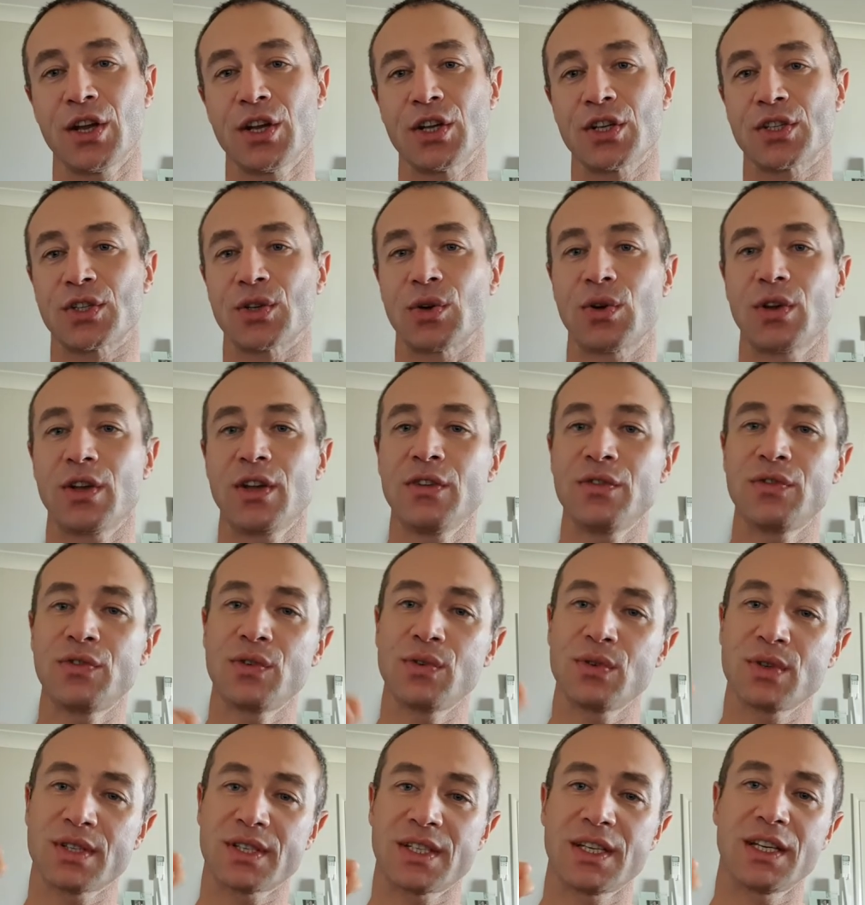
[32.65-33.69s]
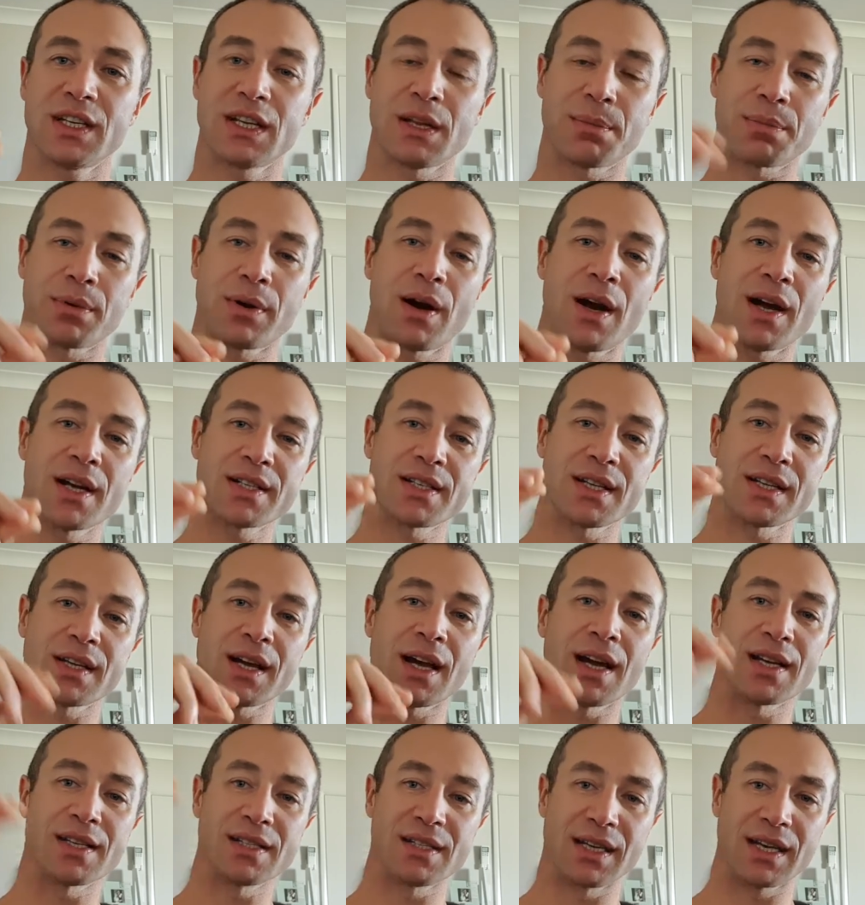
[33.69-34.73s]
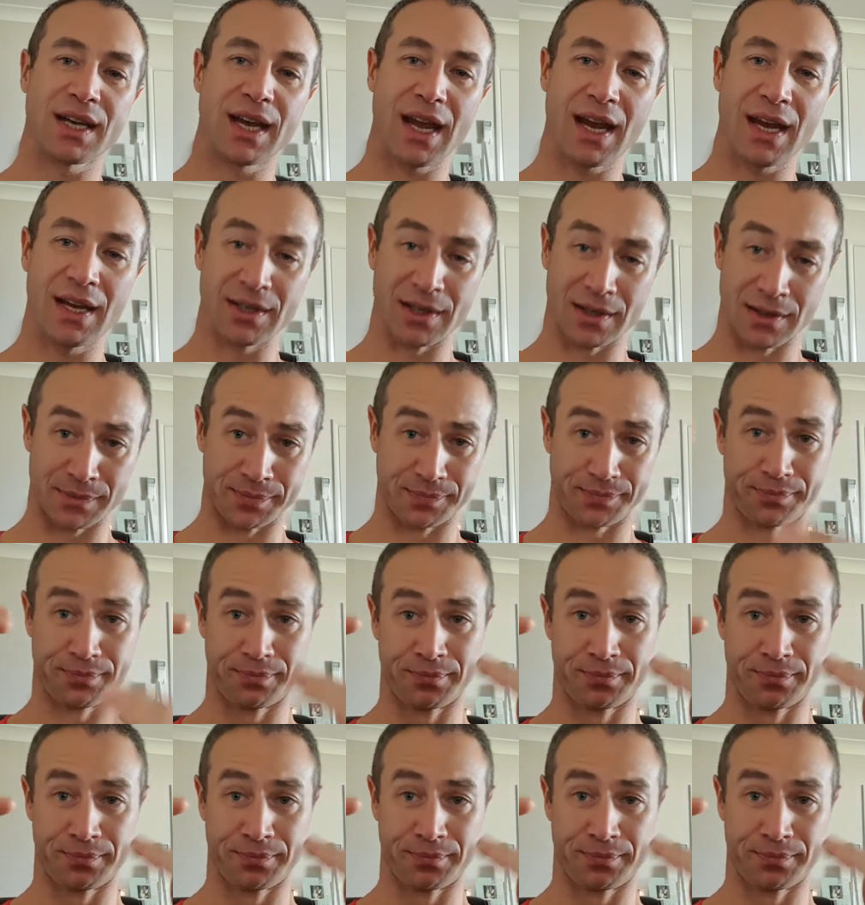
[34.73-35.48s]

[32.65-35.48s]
So if you see the price that I indicated,